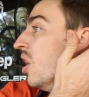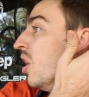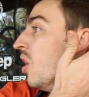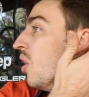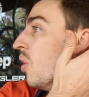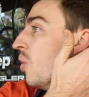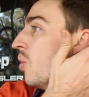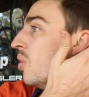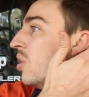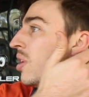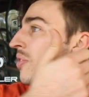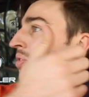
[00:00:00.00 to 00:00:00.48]

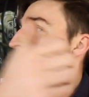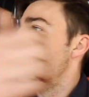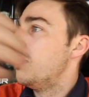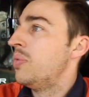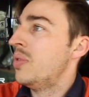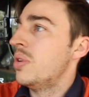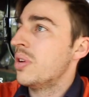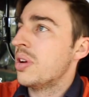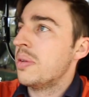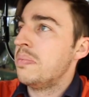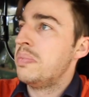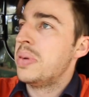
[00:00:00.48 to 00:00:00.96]
Or if I'm
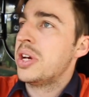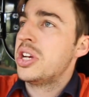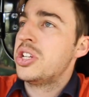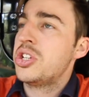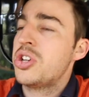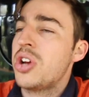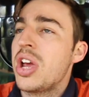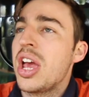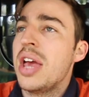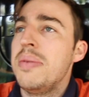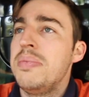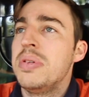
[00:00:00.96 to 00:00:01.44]
doing a big
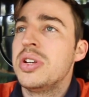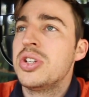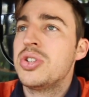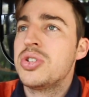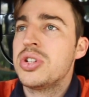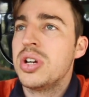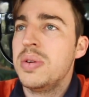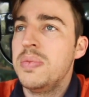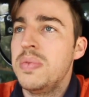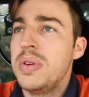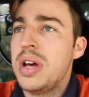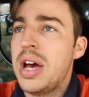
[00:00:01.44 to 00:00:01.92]
camping
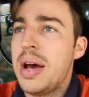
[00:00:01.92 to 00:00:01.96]
trip